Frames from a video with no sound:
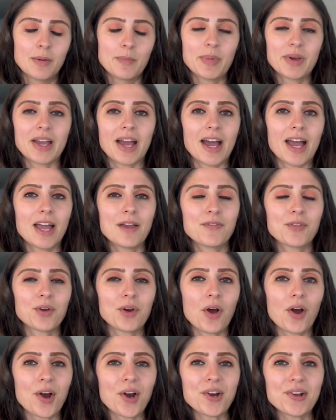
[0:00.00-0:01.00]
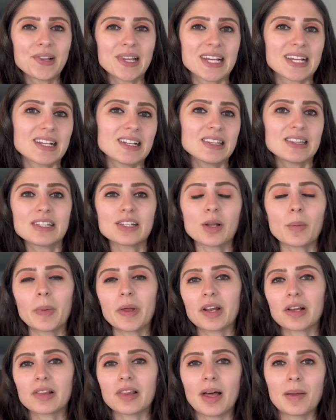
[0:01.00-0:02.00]
But yeah, if there are like a little bit
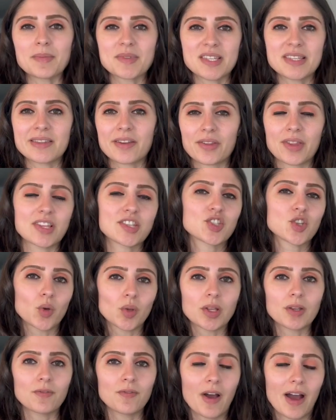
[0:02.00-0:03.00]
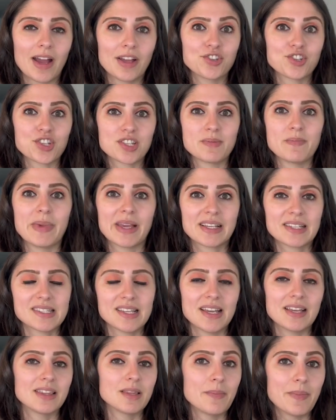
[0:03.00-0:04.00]
of clumps in there, that's totally fine. Just mix
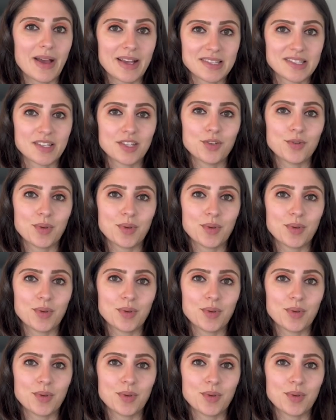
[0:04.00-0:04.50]
it the best that you